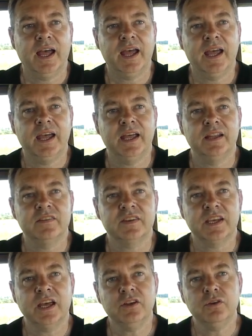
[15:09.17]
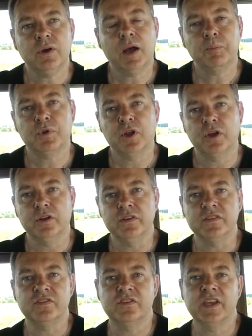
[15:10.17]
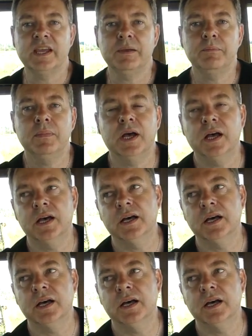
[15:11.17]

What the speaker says: And can you upload the same